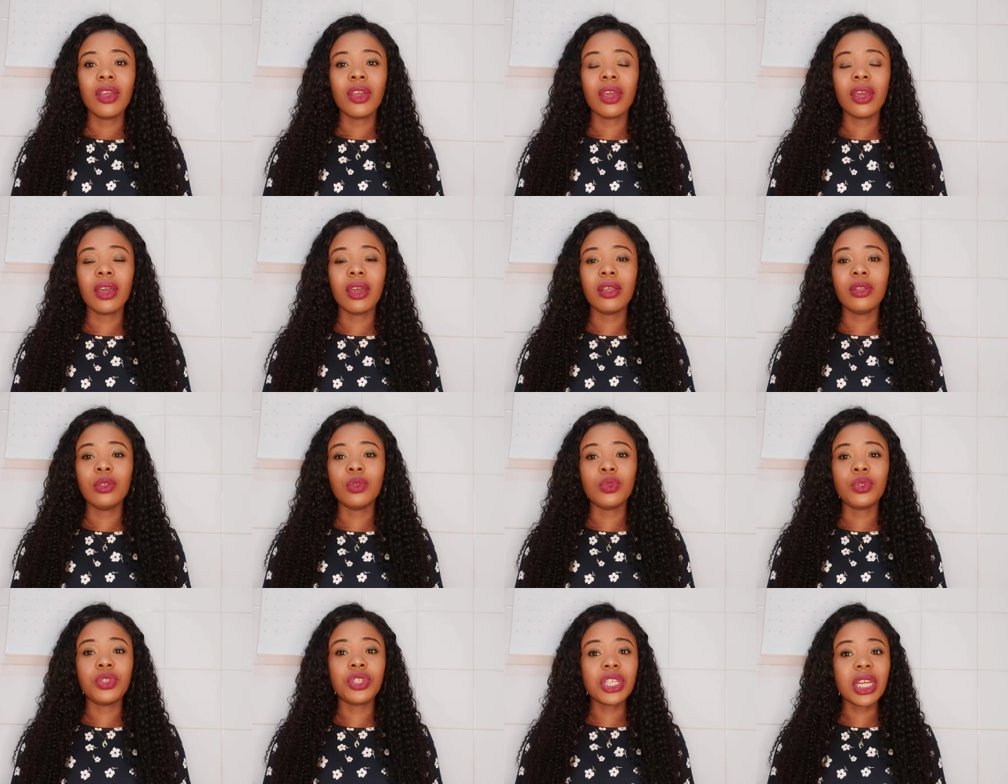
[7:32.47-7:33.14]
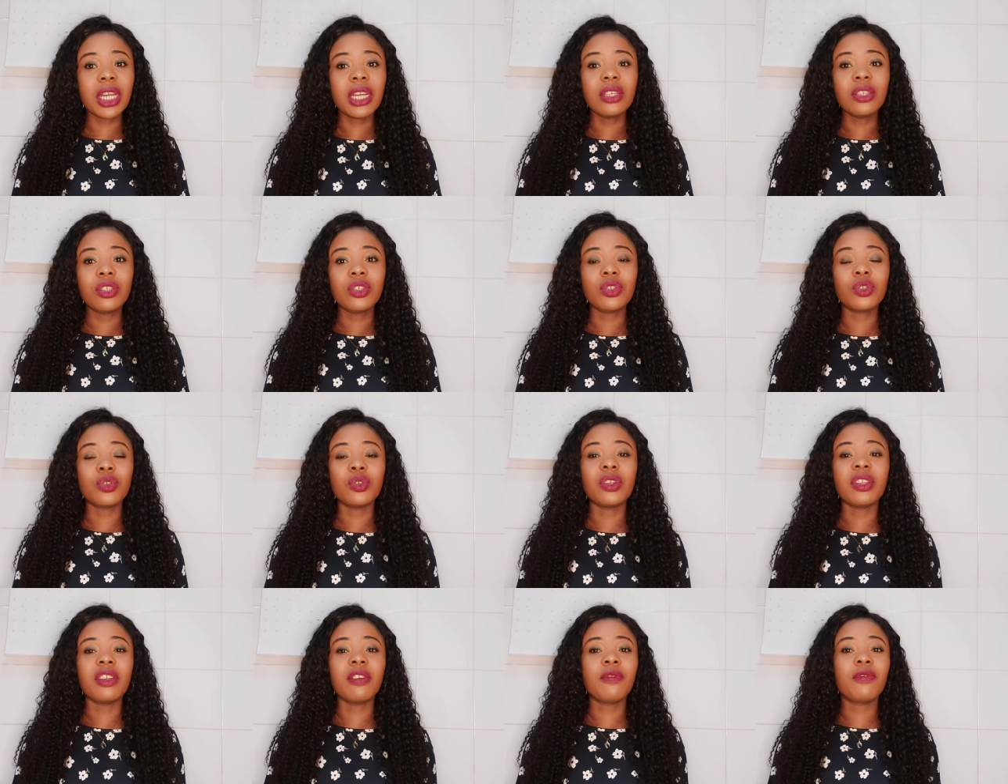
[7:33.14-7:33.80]
you change
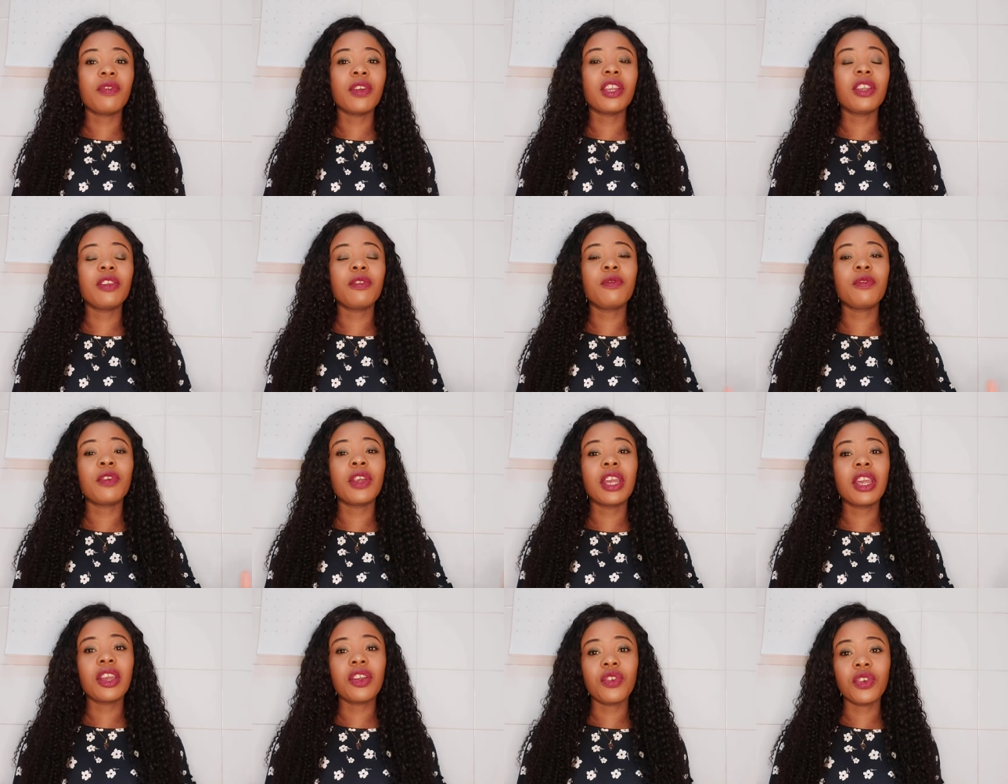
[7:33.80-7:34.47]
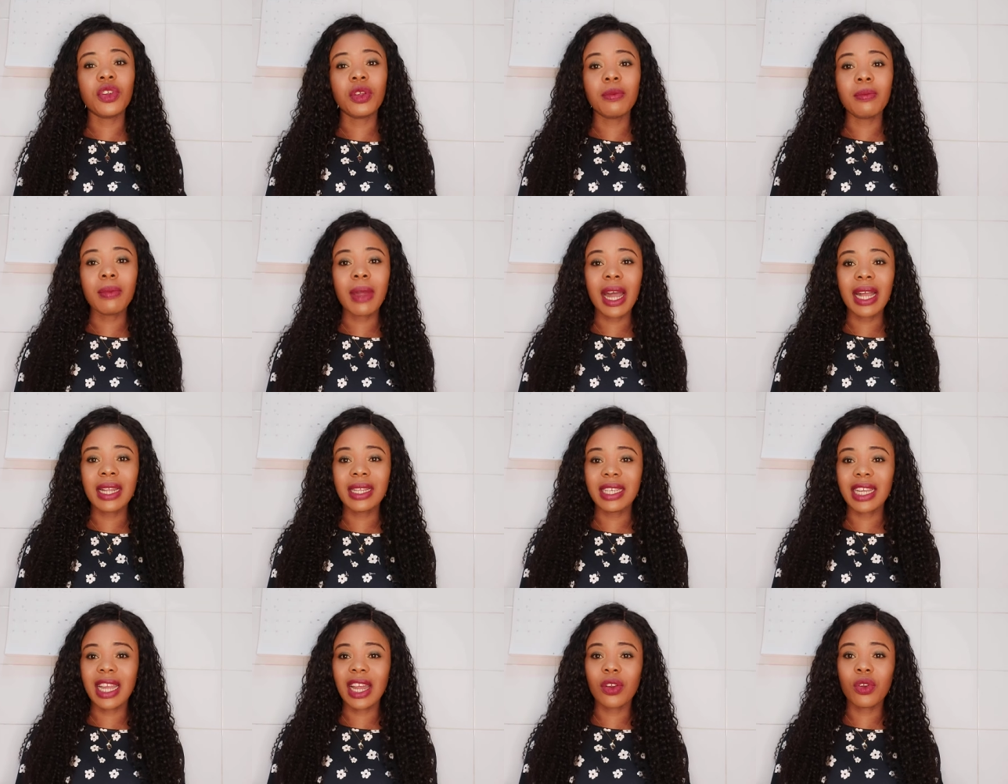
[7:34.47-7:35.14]
to different cream
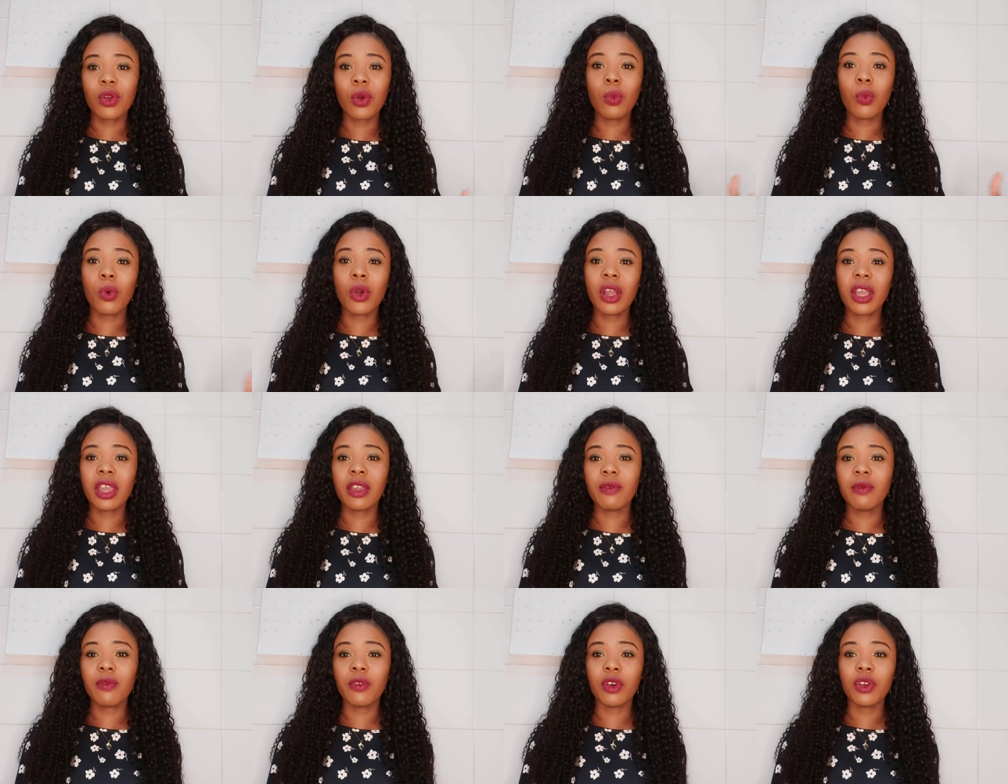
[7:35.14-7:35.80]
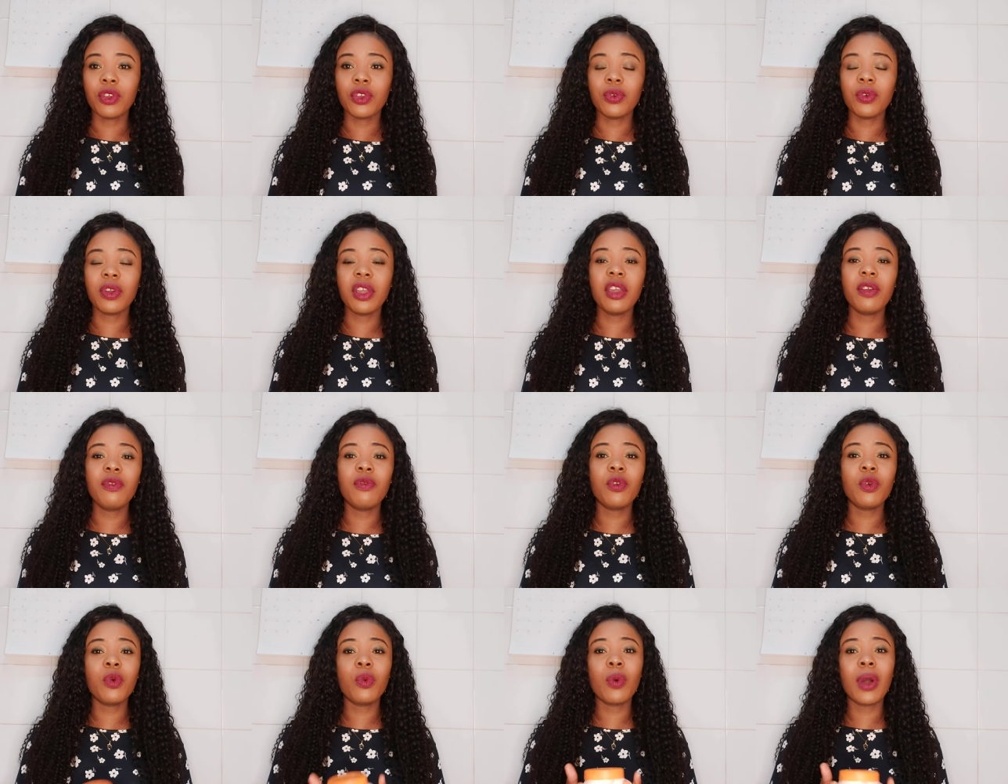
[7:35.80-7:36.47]
and they are not working for you,
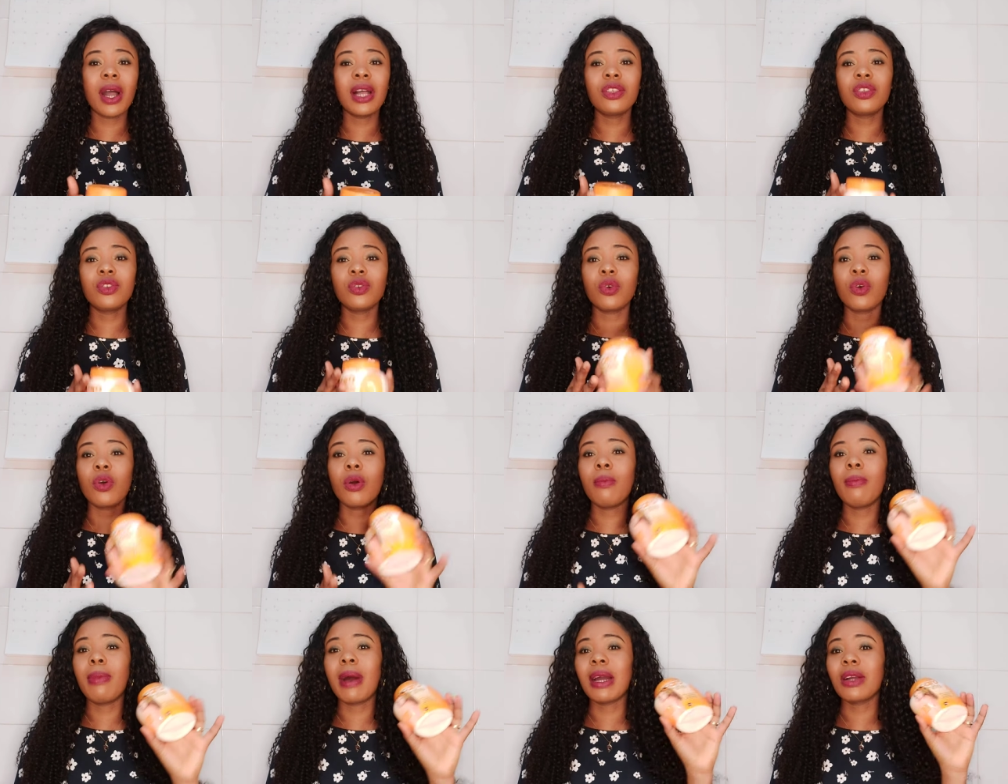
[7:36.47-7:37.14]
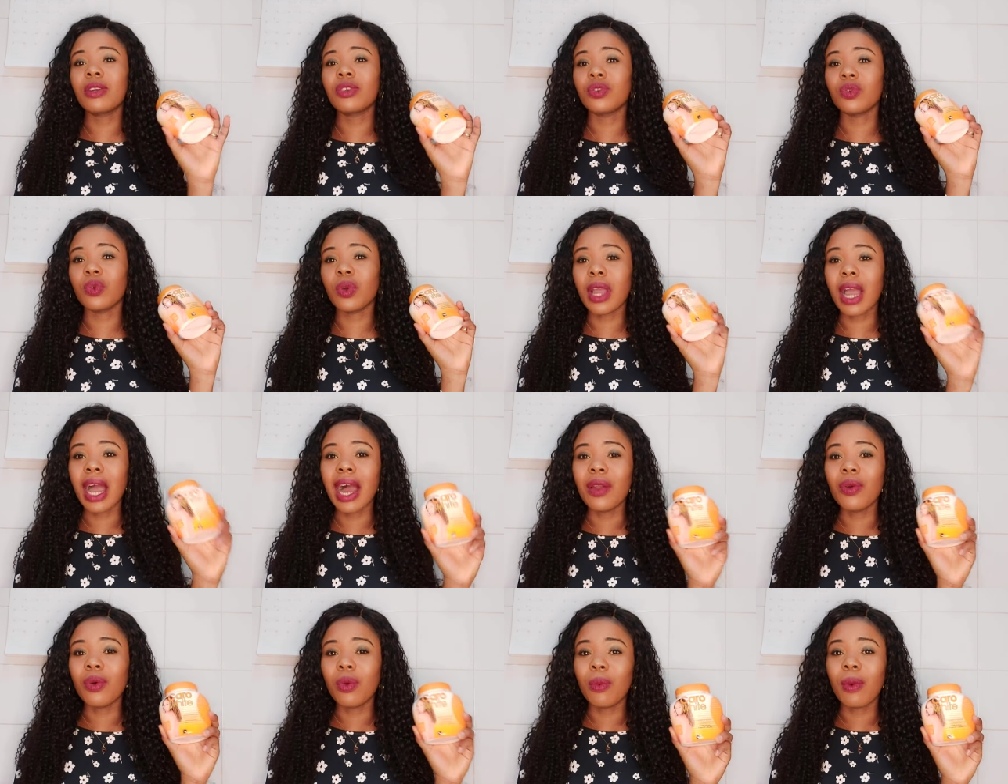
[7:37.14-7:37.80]
if you want to go back to
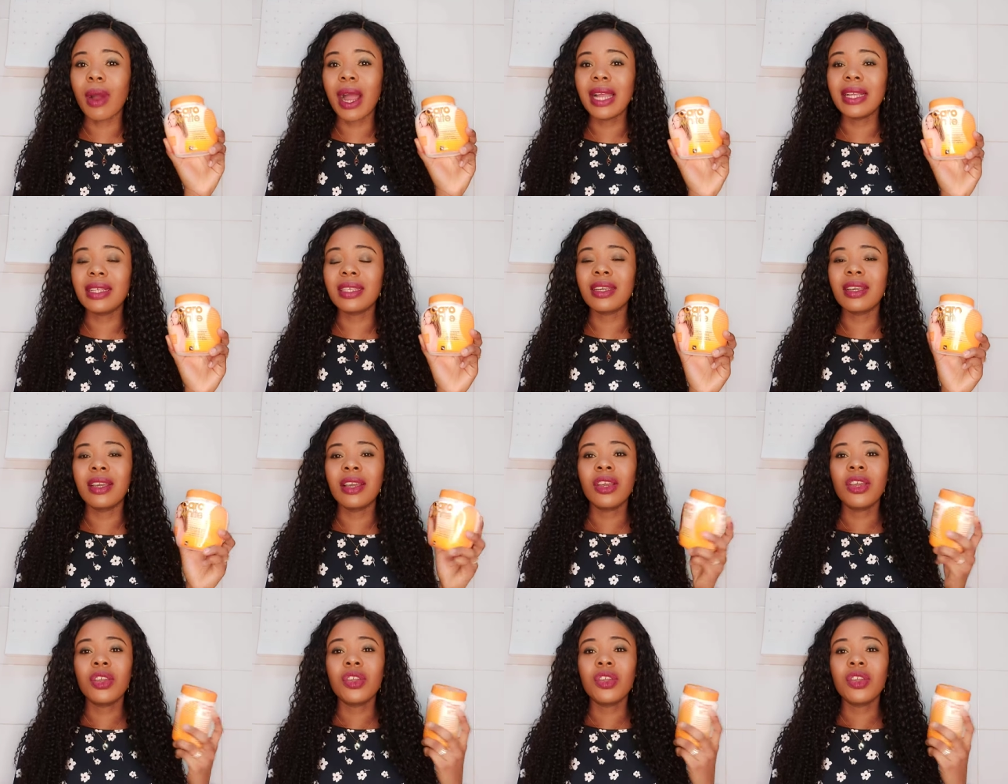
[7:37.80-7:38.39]
Caro White,